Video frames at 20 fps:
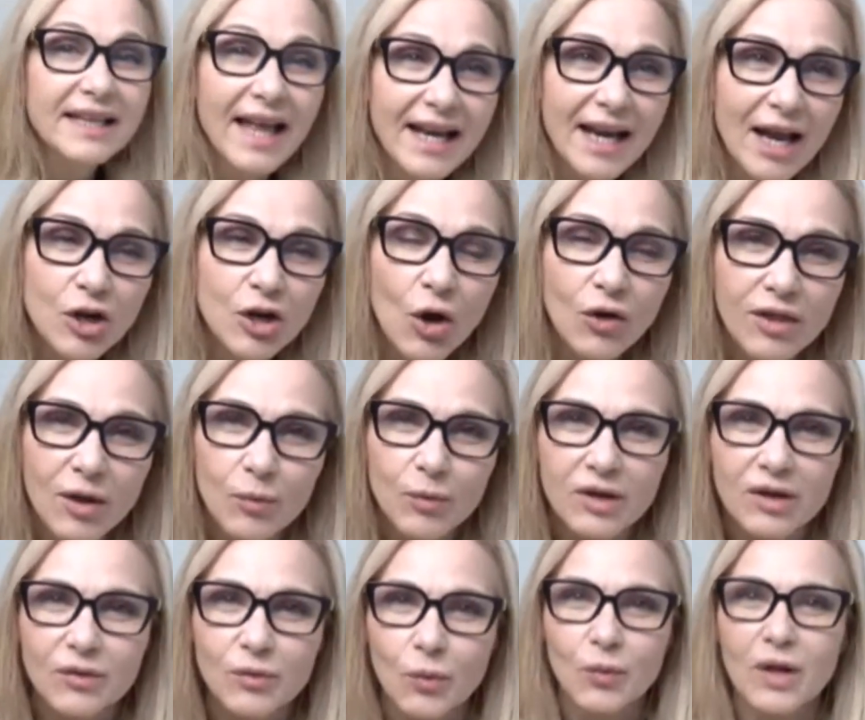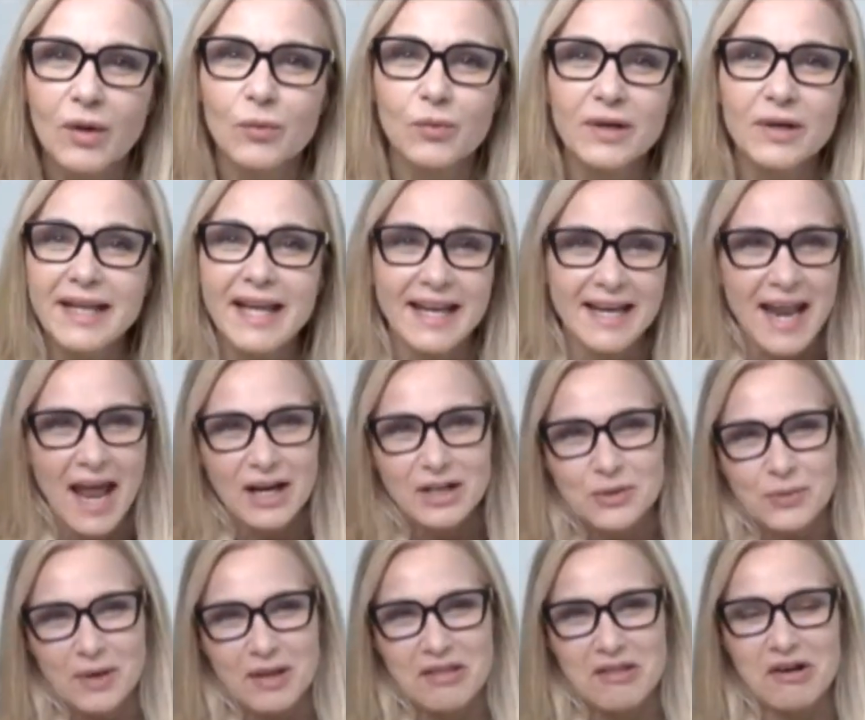glad. I know that we'll
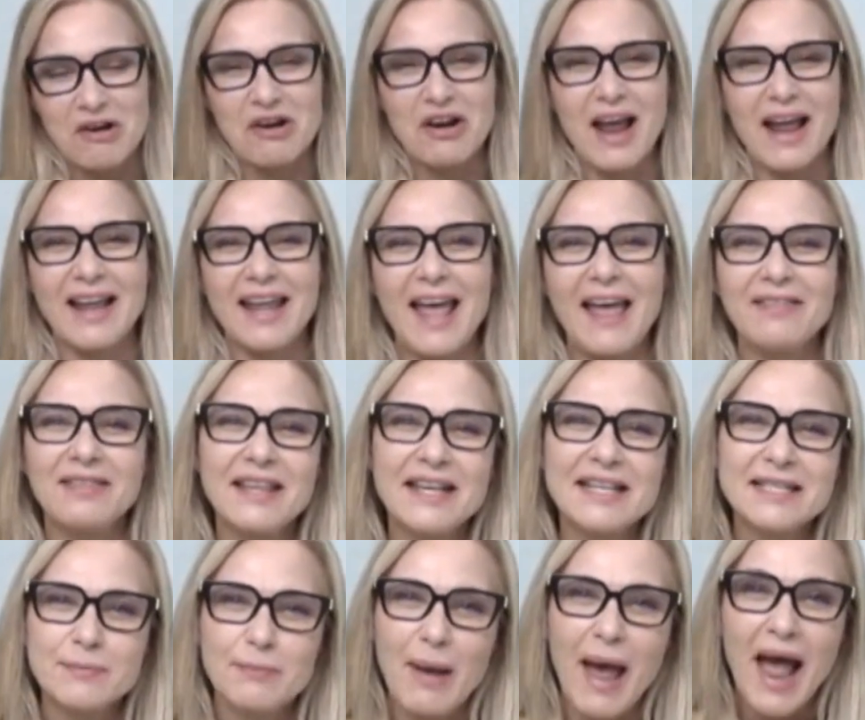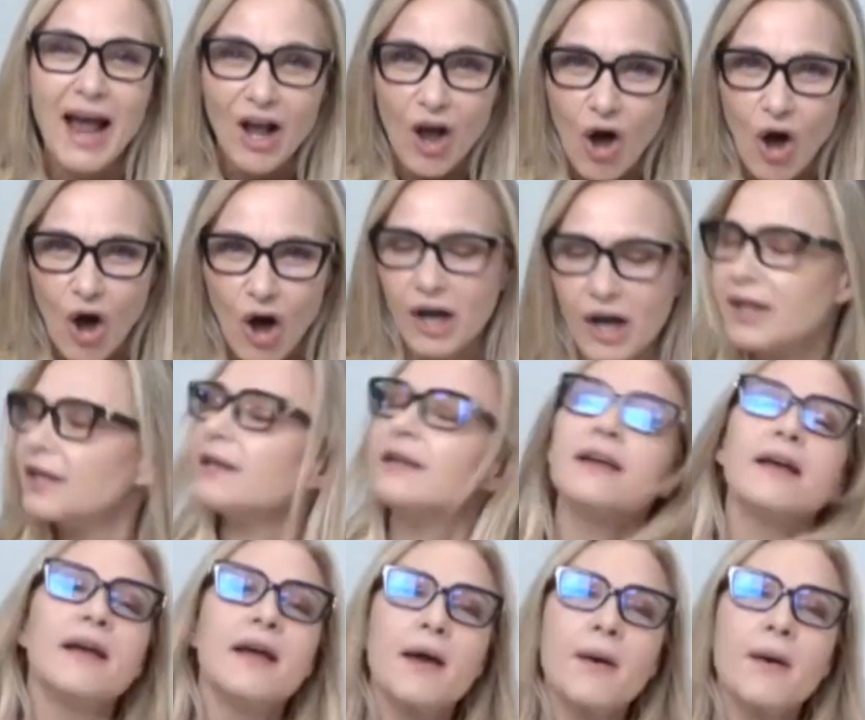reconnect with her and get this back on.